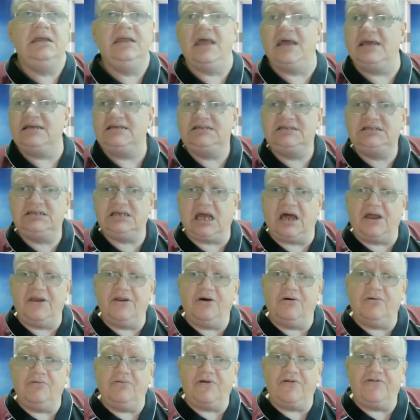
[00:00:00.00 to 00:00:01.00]
Yes, I
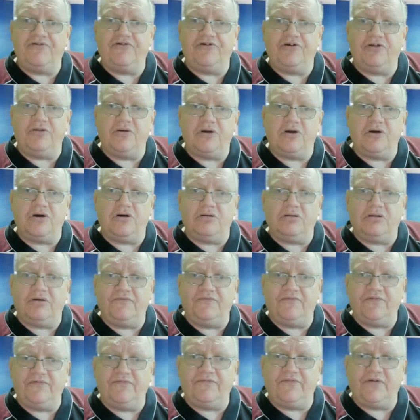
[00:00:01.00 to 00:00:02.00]
know they took the goal
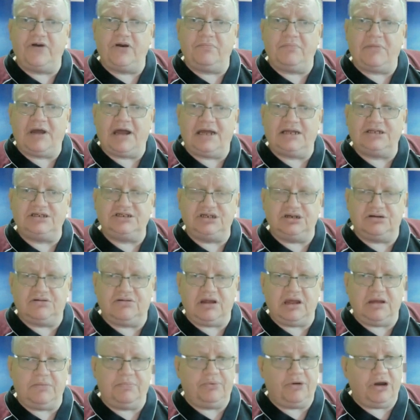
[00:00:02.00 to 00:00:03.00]
off of Archie
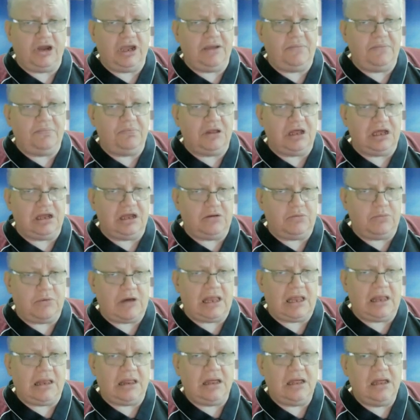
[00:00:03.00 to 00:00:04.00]
Gray, but he played
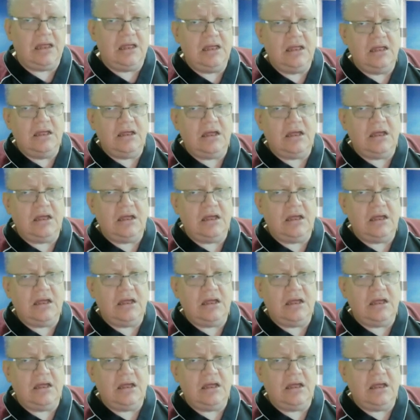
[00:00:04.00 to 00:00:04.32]
well.